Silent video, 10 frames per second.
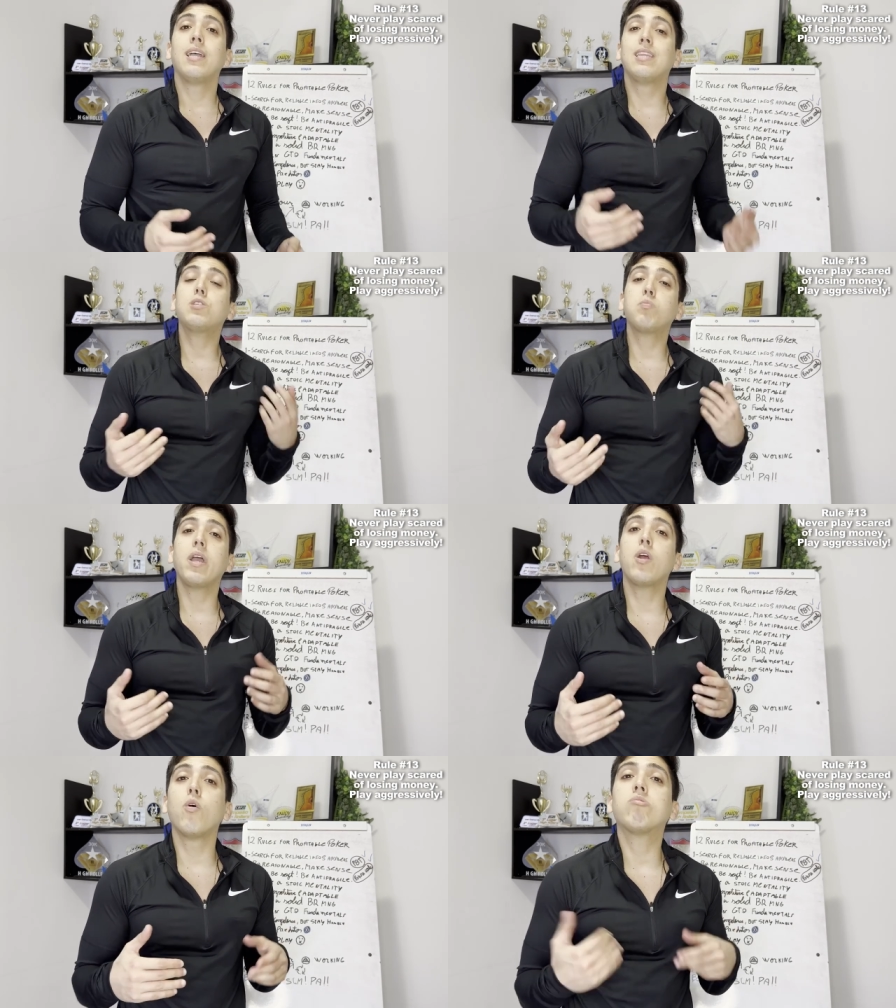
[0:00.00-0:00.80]
this
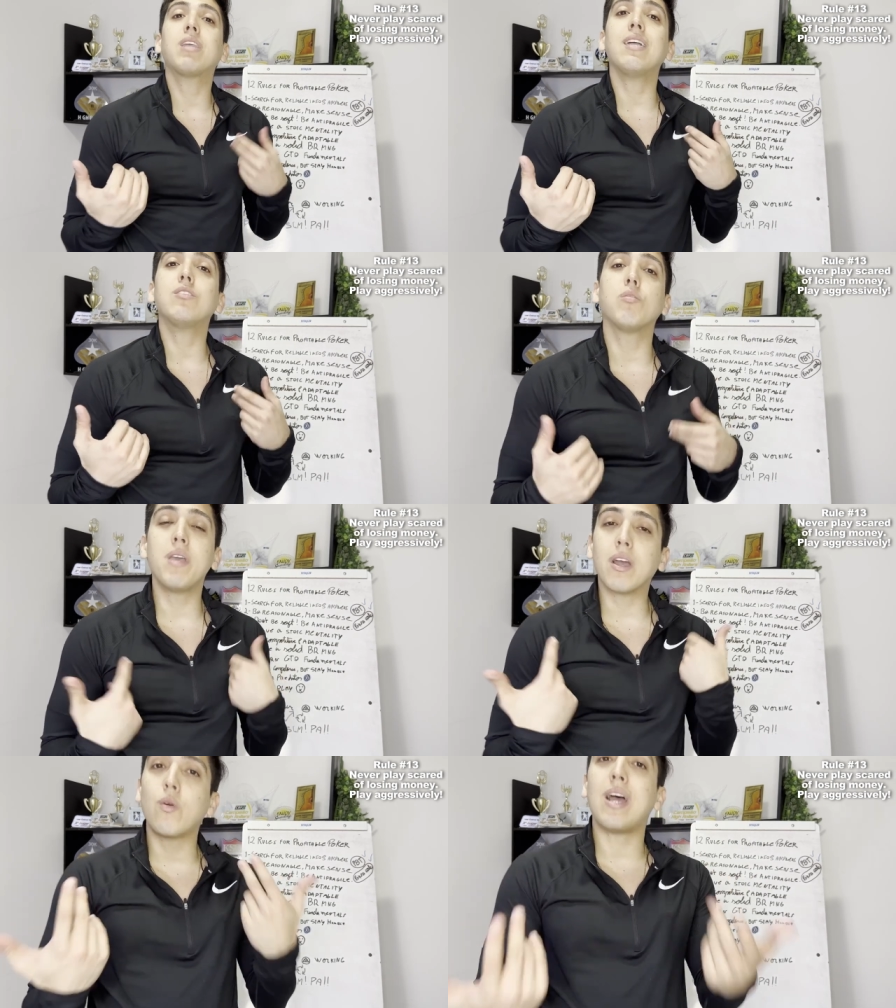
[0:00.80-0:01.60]
player will tend to
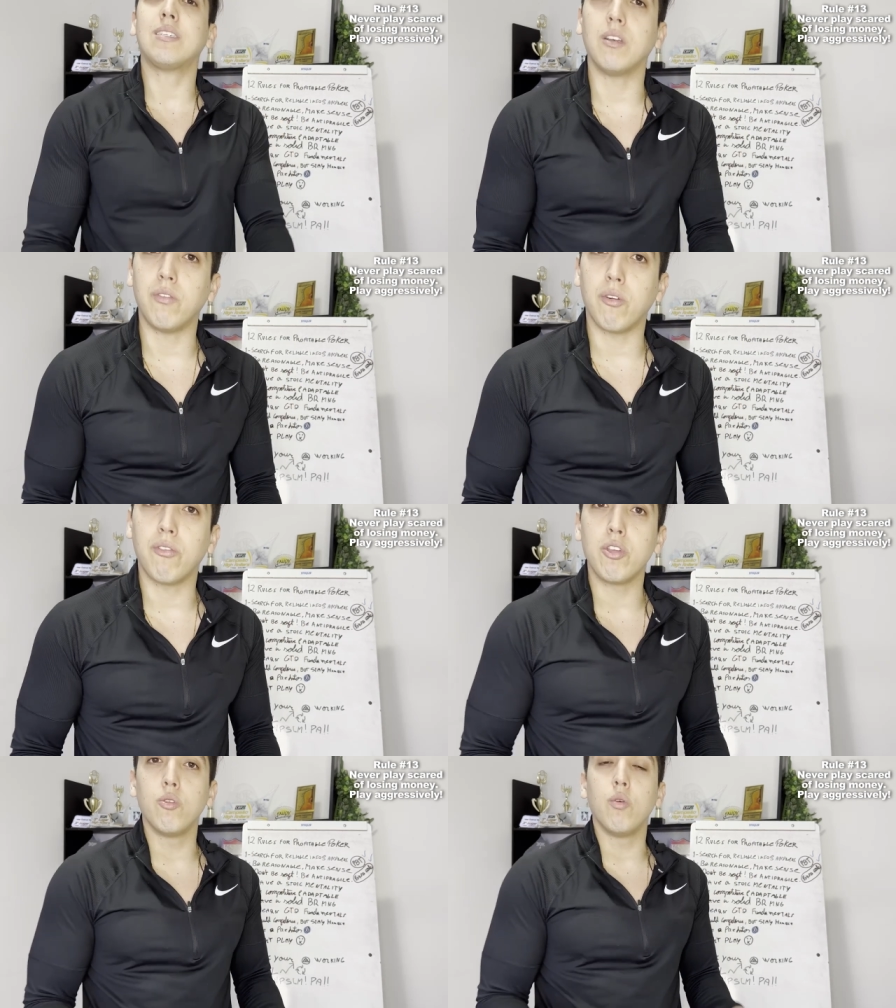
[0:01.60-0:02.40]
be aggressive
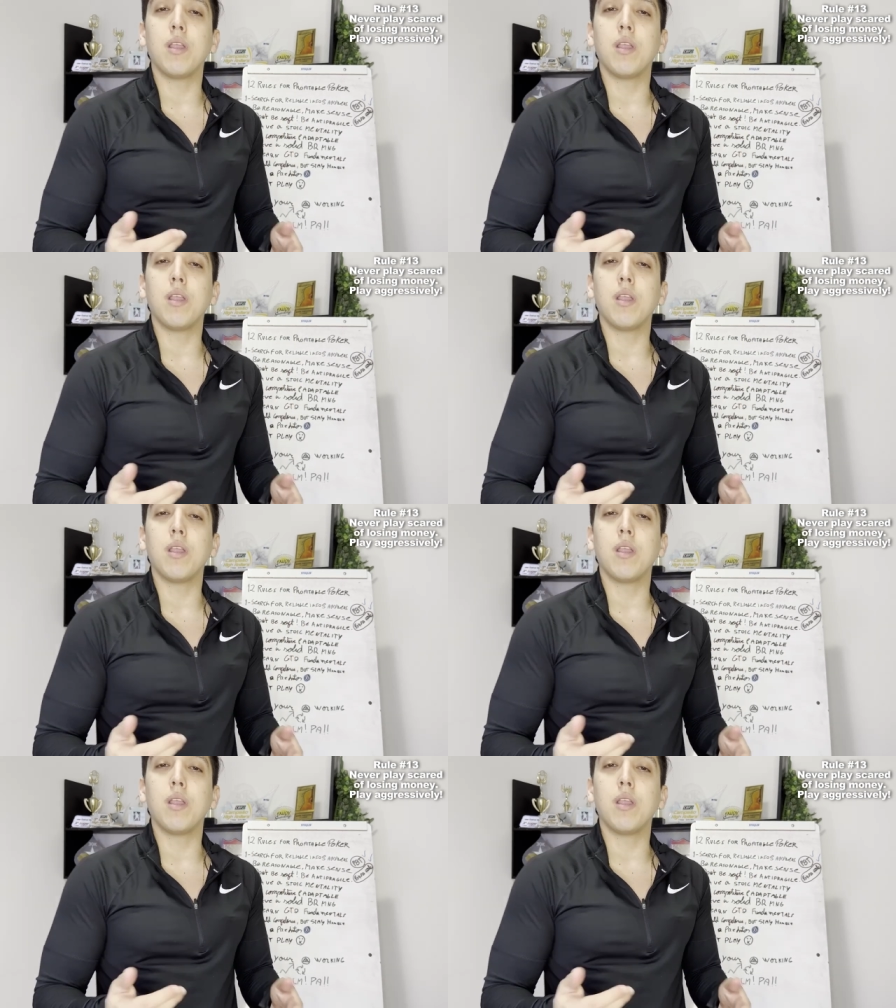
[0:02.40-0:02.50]
over you